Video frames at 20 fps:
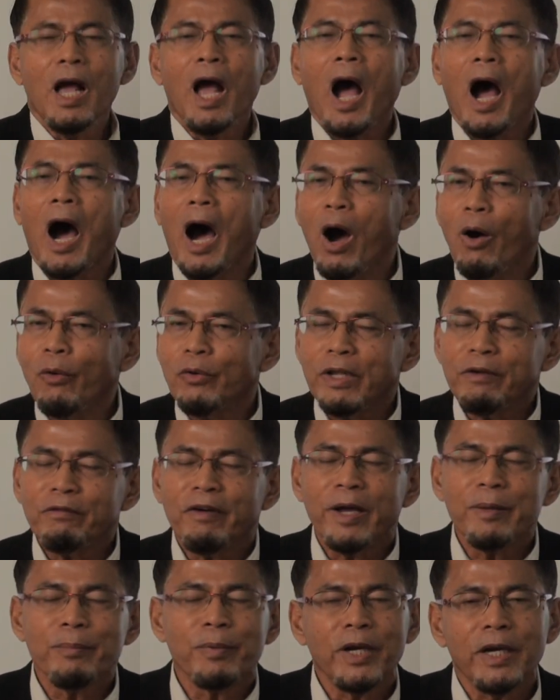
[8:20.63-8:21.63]
How they
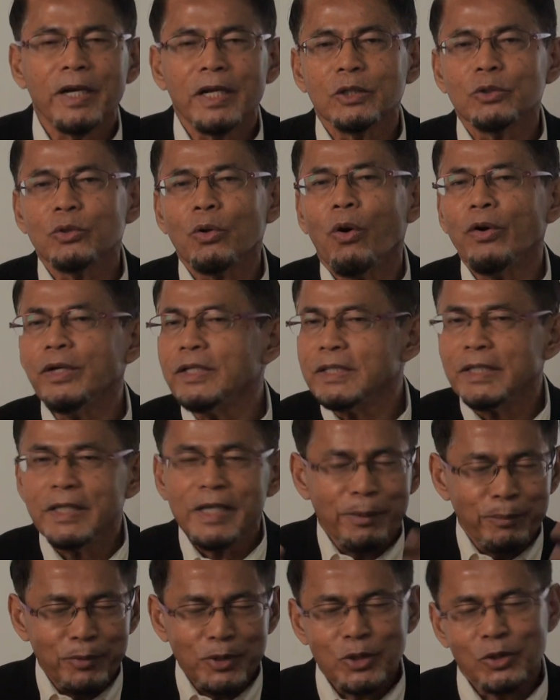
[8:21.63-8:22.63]
vibrate and so on is
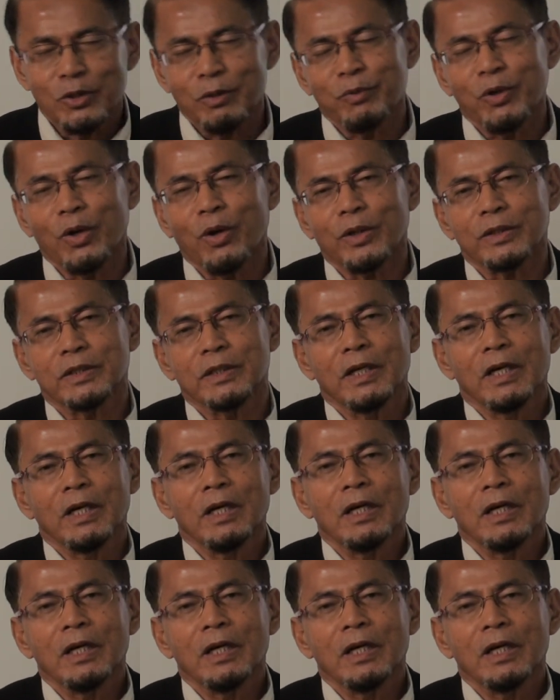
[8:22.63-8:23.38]
still a mystery, because